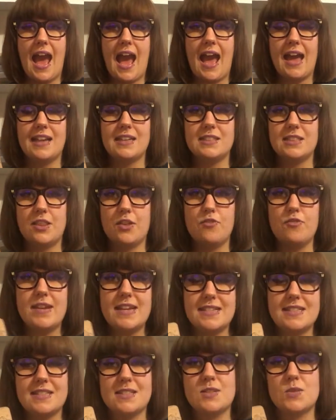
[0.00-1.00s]
And the
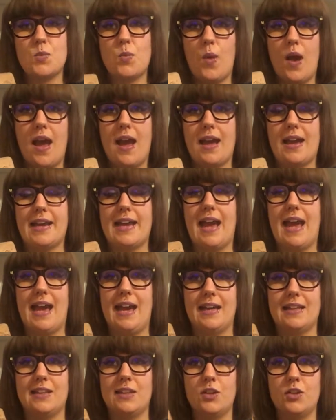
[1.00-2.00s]
reasons why
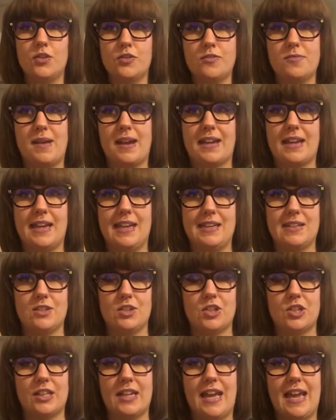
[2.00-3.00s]
I love my
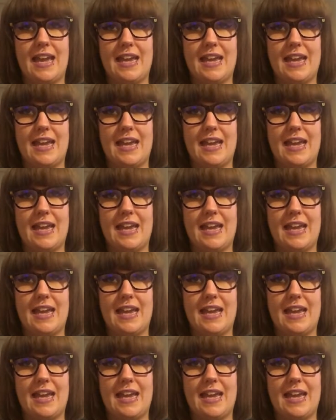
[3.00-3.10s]
Kindle